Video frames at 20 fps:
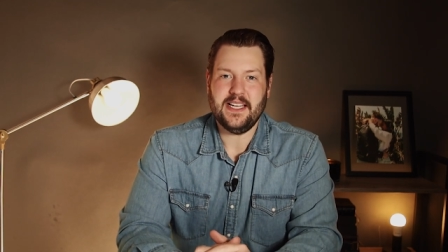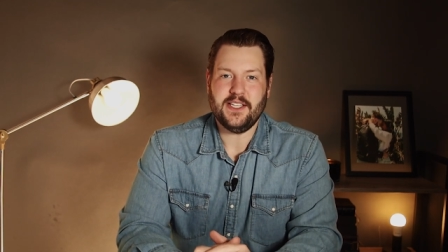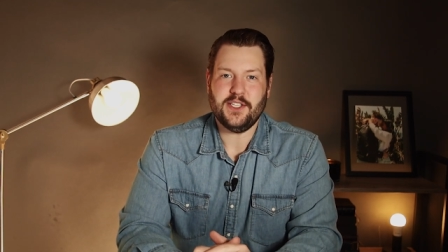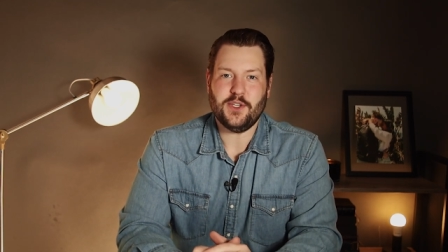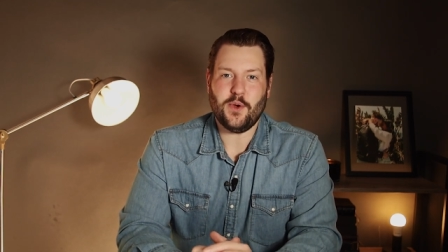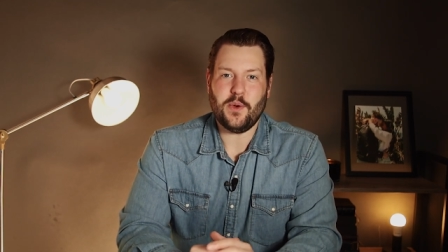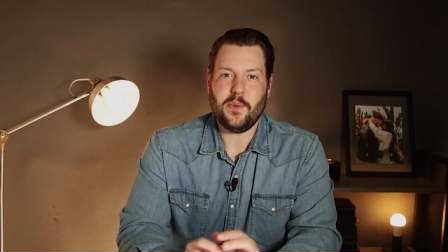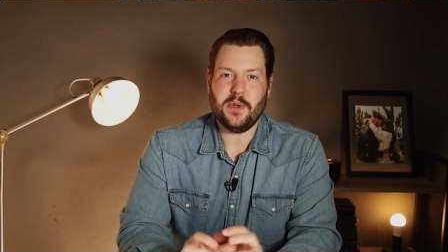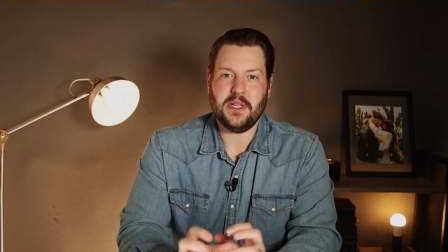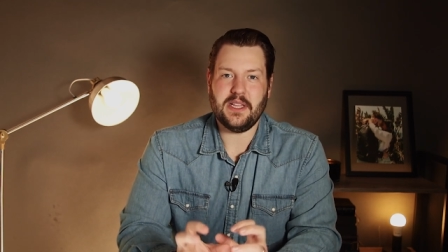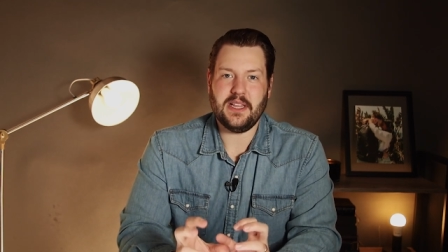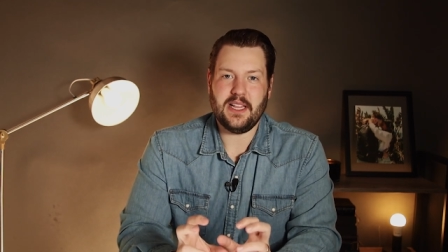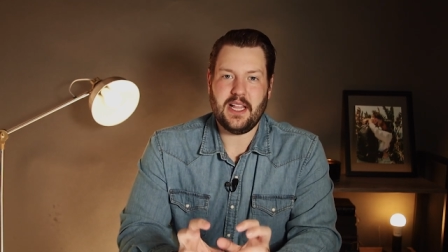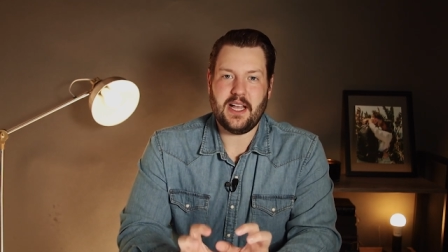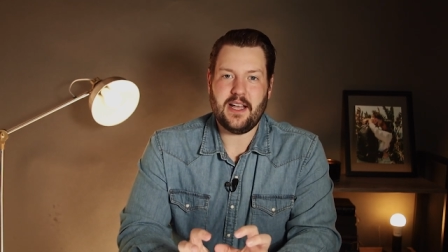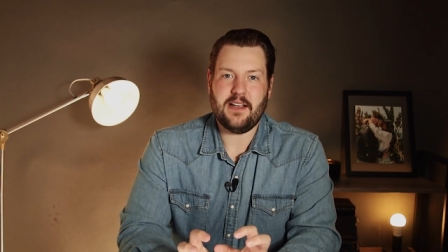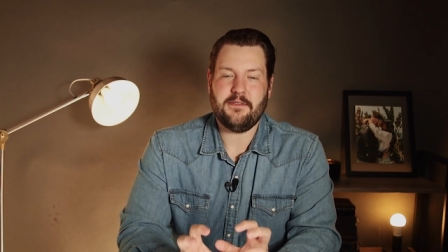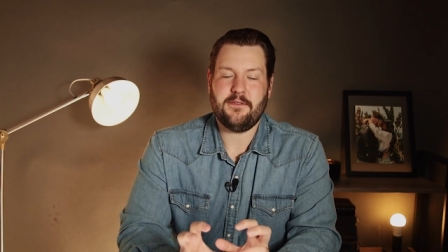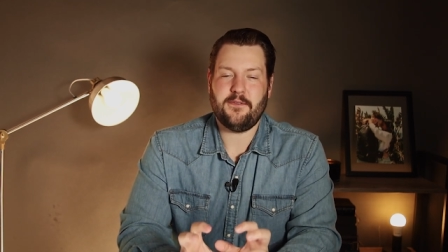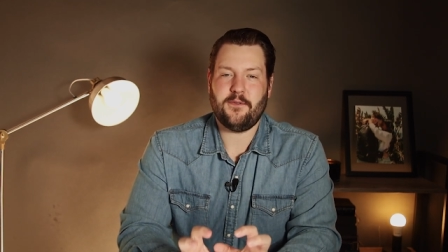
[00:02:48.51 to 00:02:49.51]
So we would
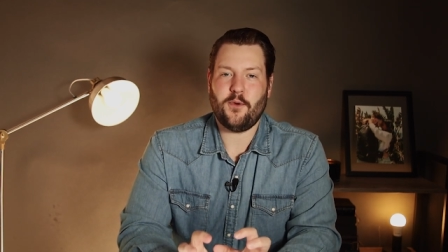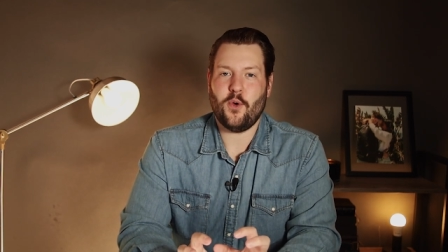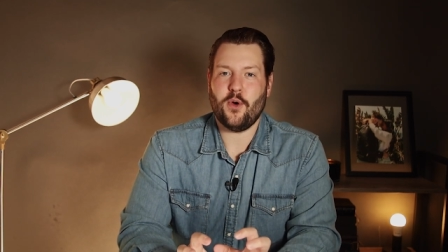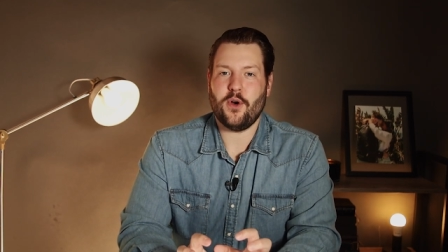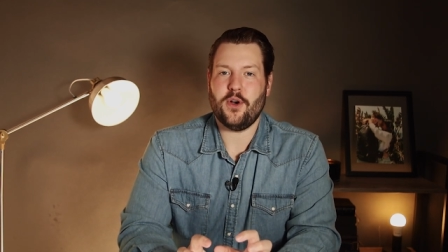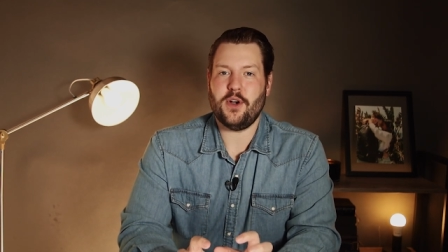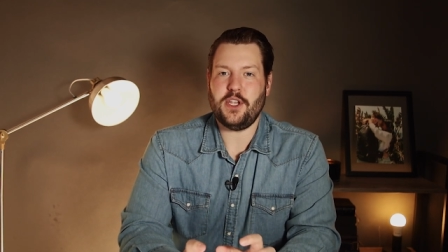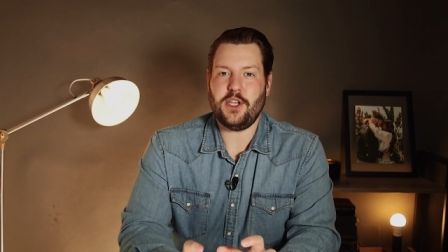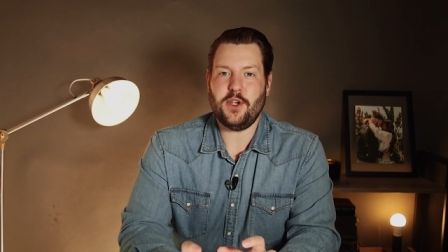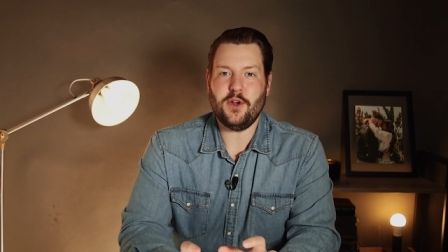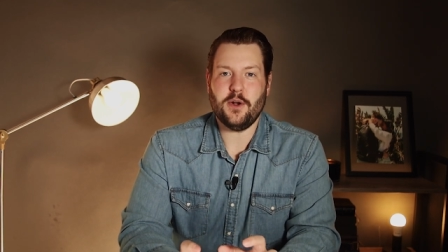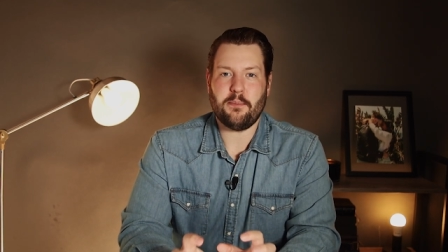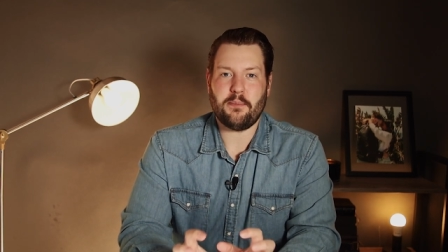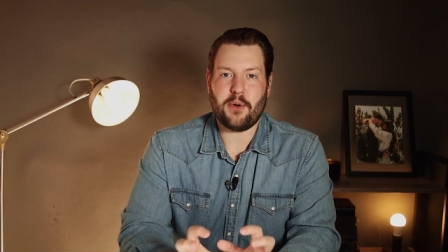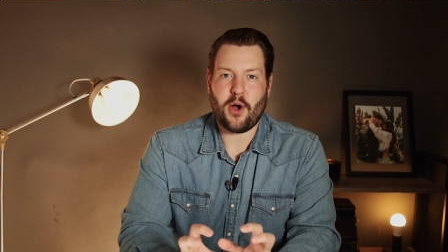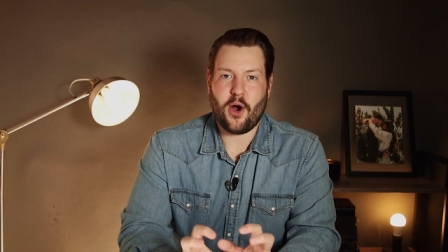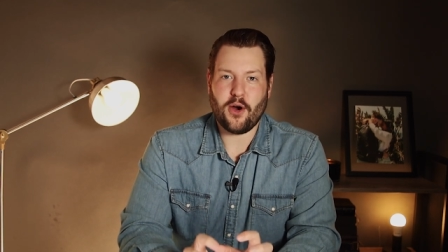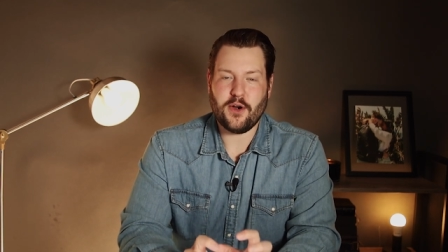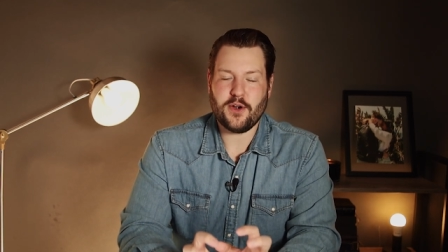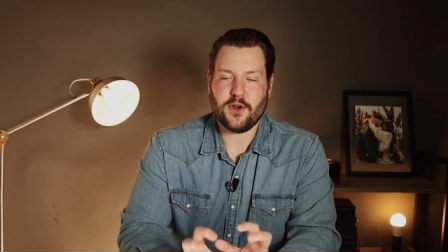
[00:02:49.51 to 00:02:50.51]
love for you to
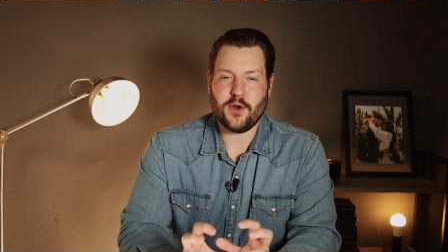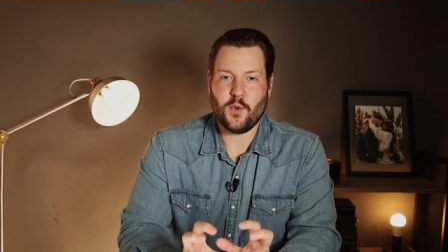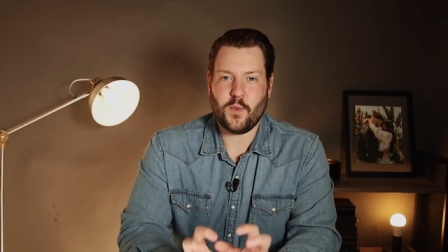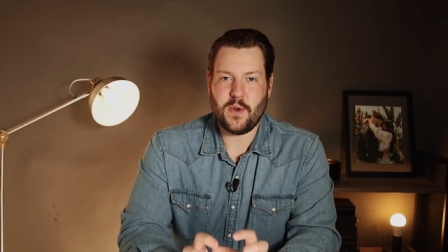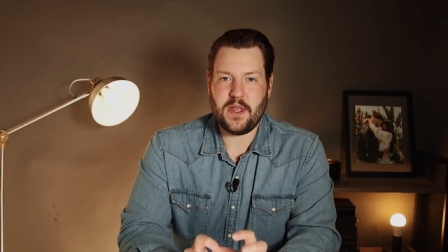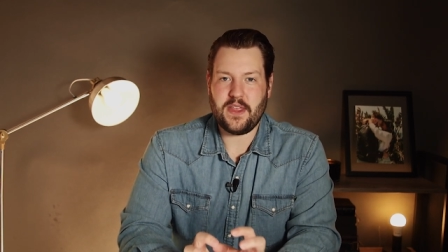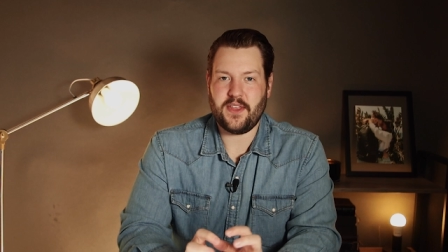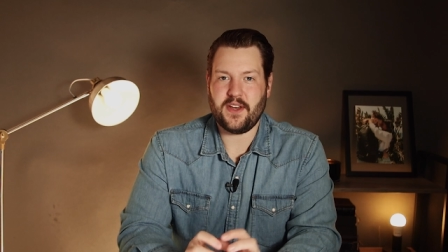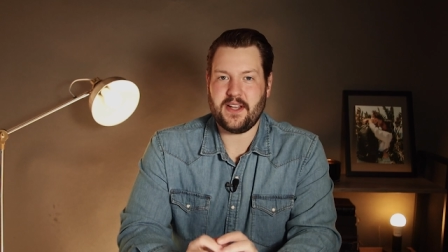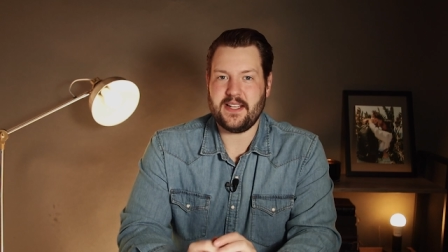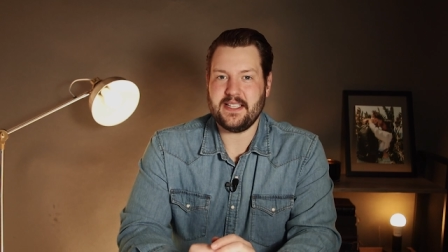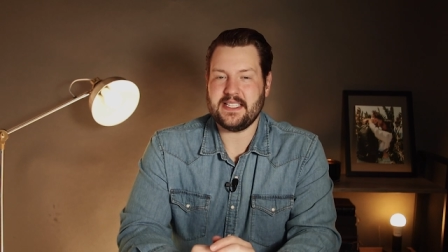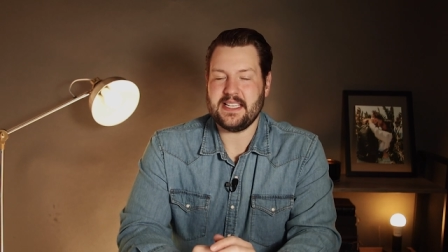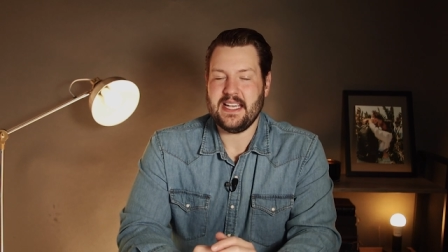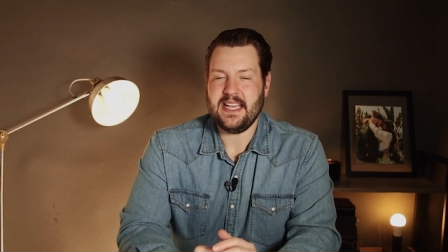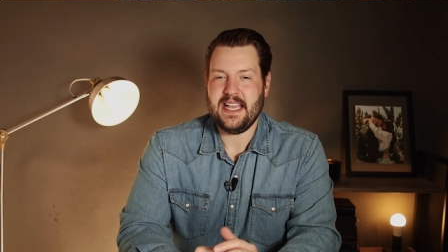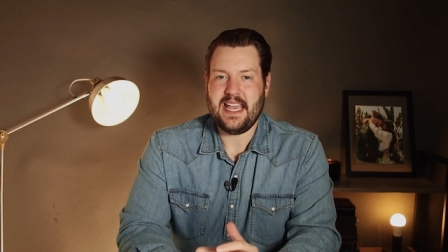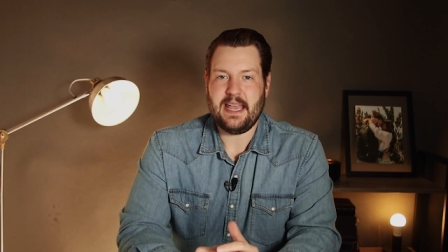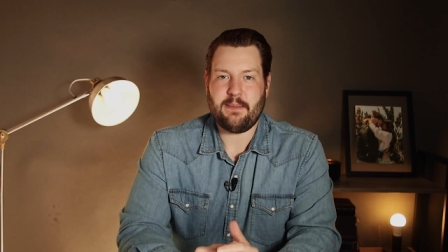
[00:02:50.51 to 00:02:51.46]
partner with us